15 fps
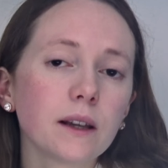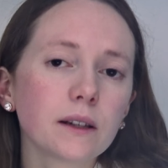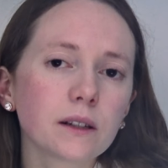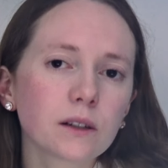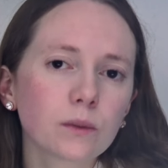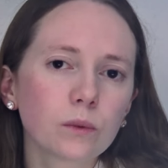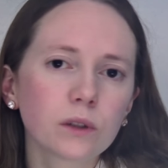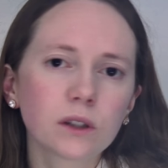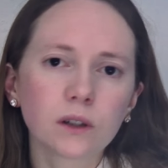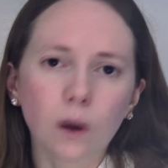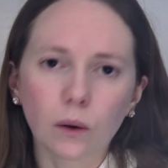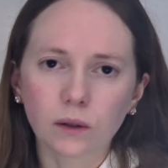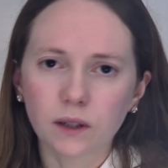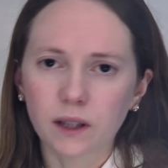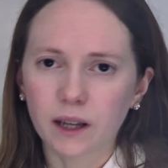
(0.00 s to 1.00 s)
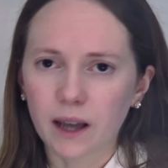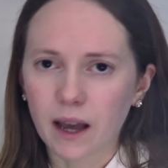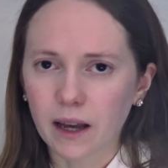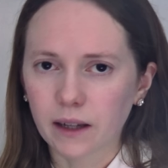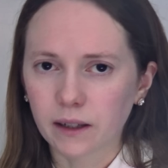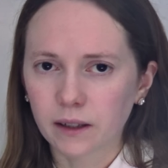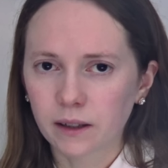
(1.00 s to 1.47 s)
this was not the
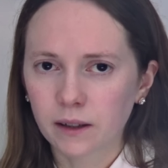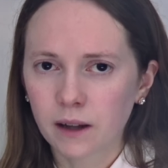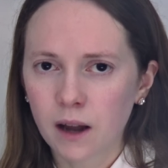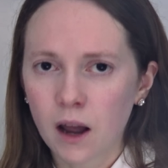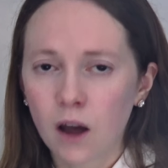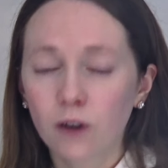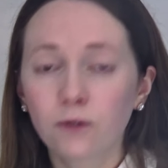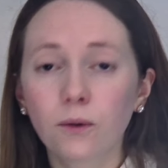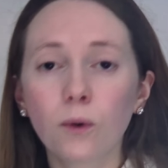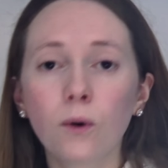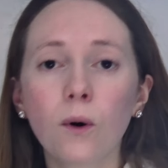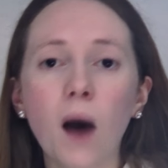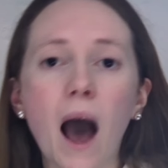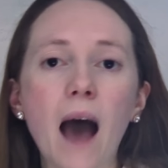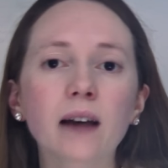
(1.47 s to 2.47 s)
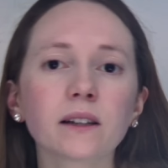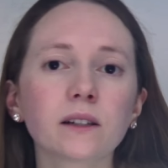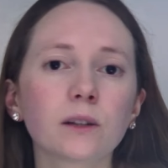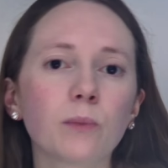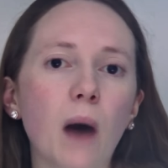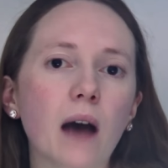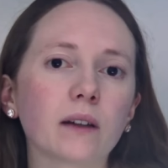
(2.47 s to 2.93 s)
case, for,
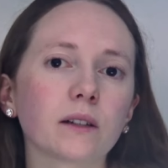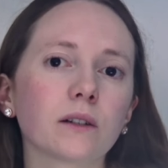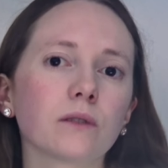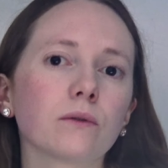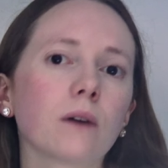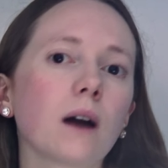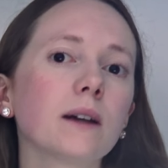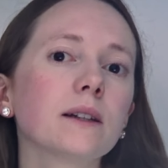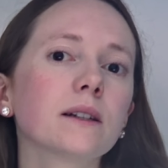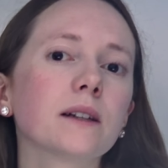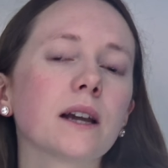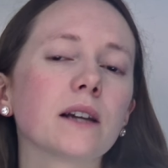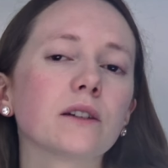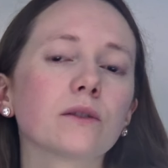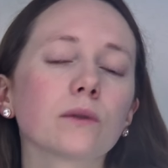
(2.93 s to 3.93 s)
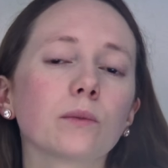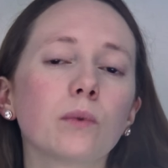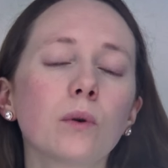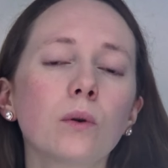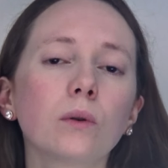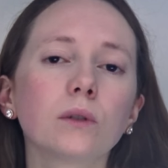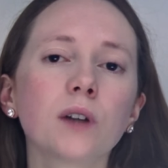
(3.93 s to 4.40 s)
as the pastor writes in his
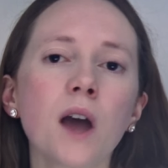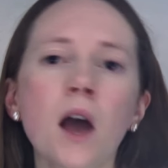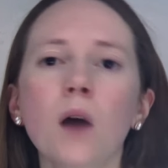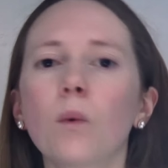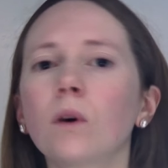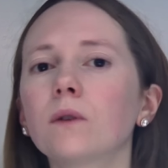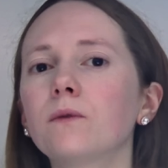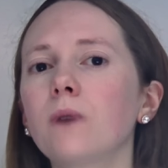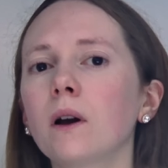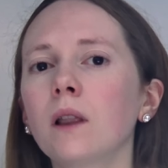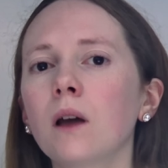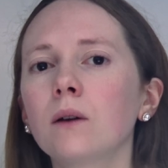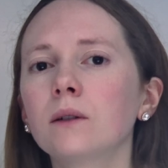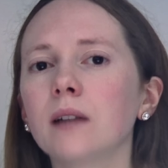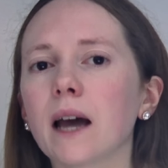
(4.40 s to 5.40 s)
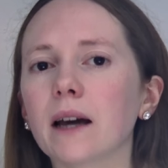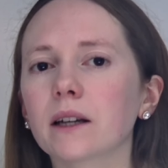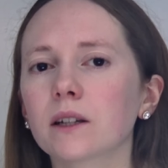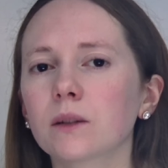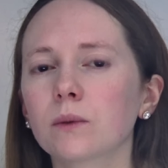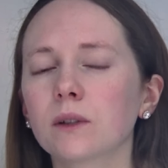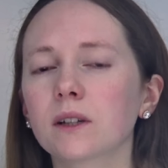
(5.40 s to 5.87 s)
report, what followed
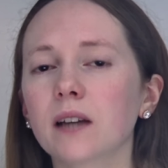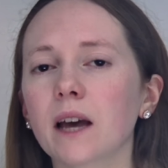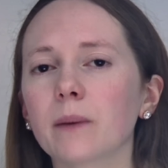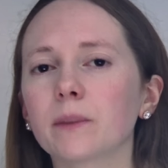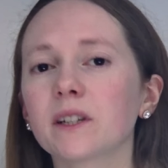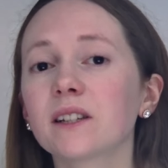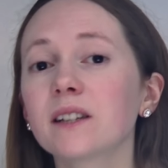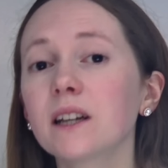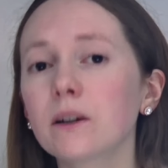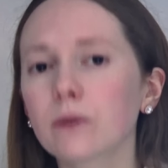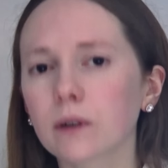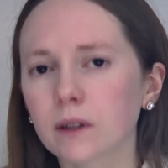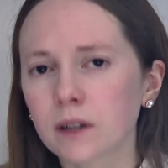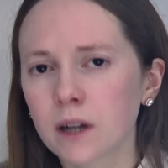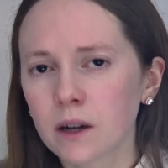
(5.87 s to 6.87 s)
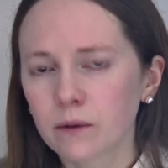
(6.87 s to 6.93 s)
next was kept secret